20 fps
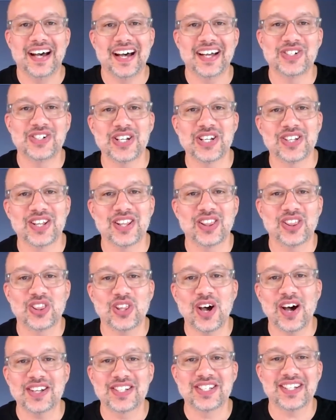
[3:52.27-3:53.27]
Jason,
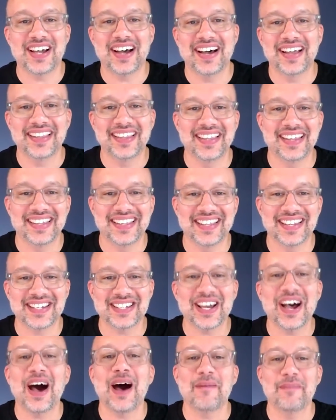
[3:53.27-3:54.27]
thoughts on the
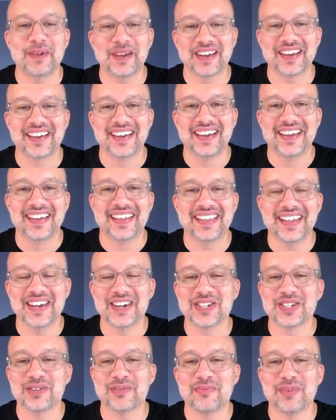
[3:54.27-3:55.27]
topic that
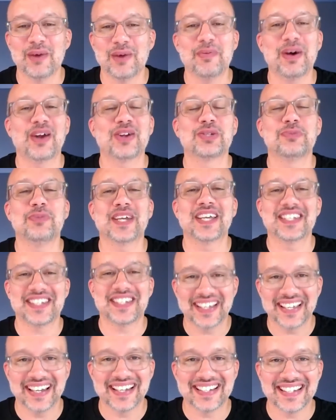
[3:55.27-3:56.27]
is about as big as it
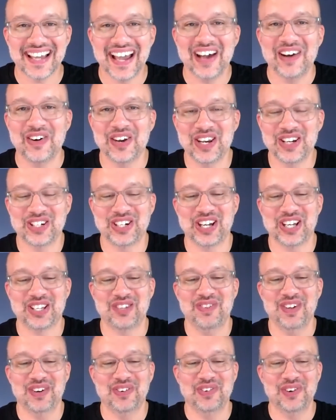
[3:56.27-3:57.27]
gets, how an
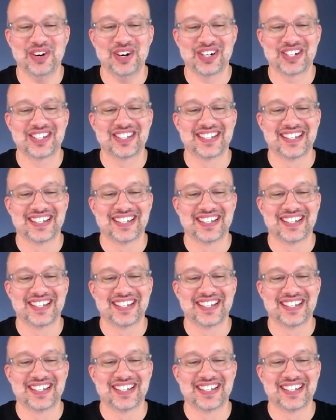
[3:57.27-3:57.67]
adjustment works?